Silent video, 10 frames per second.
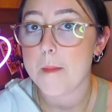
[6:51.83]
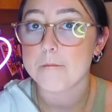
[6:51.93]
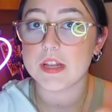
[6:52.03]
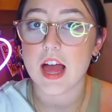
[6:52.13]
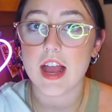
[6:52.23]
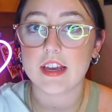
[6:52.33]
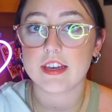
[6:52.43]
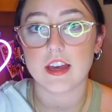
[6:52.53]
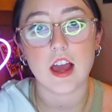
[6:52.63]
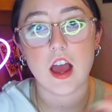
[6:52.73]

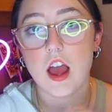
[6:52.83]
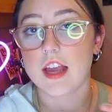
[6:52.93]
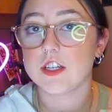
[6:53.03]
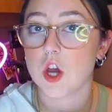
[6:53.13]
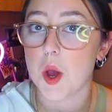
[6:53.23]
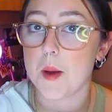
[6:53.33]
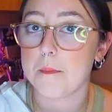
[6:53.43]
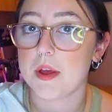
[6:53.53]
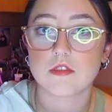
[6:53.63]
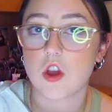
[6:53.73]
black high
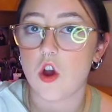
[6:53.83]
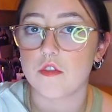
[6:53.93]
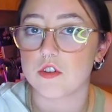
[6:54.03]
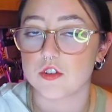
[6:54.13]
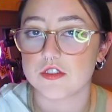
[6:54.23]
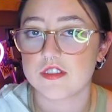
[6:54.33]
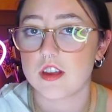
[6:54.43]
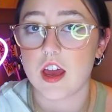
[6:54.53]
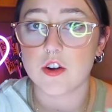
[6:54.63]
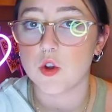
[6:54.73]
top Converse.
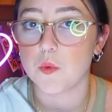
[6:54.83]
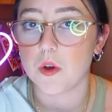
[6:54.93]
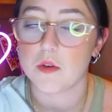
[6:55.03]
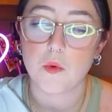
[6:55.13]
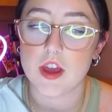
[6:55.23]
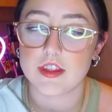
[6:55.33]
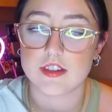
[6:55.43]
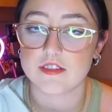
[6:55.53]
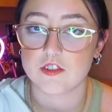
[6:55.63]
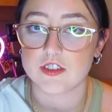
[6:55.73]
I don't know why that's
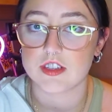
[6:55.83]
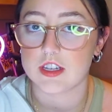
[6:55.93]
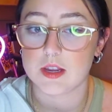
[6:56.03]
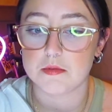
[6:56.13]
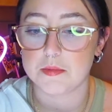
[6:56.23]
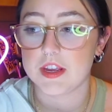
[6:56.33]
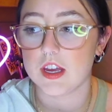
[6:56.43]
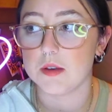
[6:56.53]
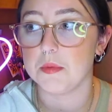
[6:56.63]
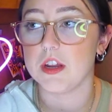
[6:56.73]
the first thing that came to my
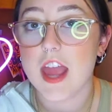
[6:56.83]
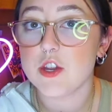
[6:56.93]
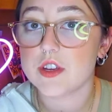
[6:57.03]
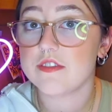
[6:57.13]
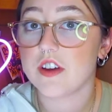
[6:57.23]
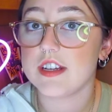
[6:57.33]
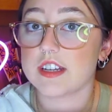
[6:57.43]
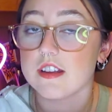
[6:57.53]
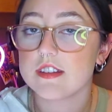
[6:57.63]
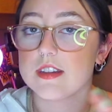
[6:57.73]
head, and you can find
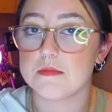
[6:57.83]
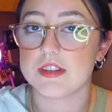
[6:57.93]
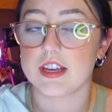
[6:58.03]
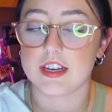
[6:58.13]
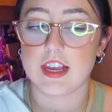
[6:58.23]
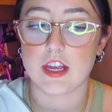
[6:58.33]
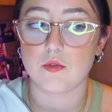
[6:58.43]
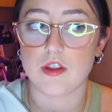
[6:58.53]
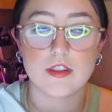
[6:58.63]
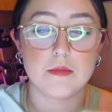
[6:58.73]
tons of them secondhand
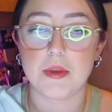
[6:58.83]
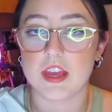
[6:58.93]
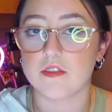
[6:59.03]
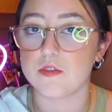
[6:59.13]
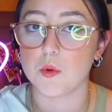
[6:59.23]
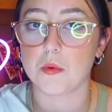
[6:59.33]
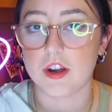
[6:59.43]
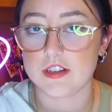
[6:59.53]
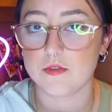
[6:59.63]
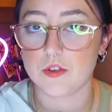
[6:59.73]
rather than paying full
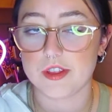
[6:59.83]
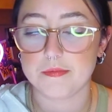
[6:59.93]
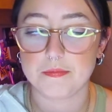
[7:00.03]
price for them.